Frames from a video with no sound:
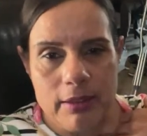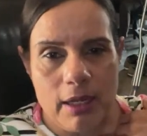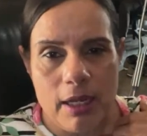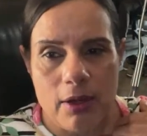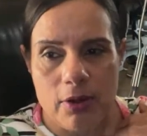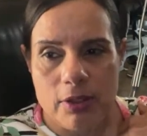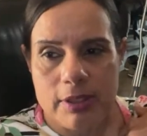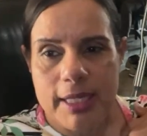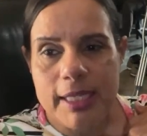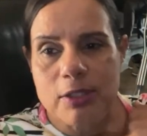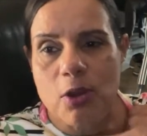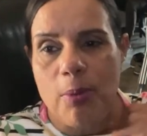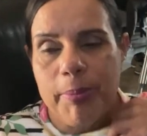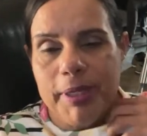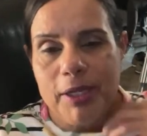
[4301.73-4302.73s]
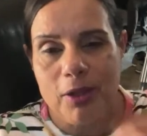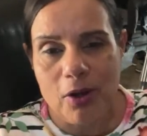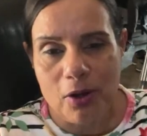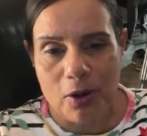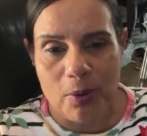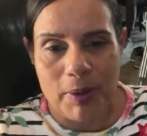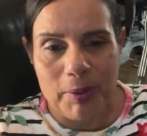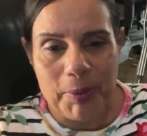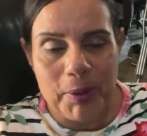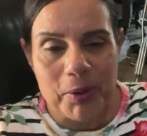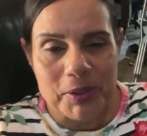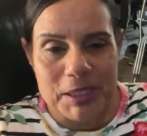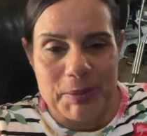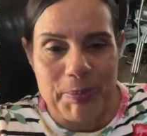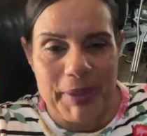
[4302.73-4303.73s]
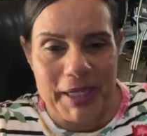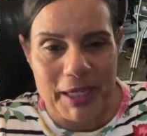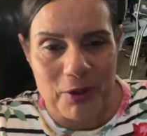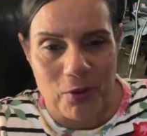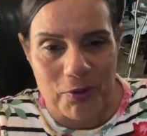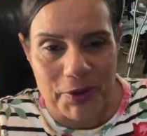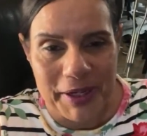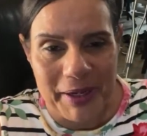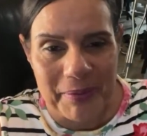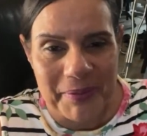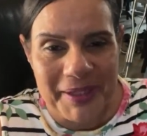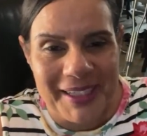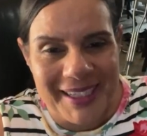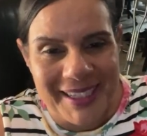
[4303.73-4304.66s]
That's gonna be the younger one. We're gonna speak it over him.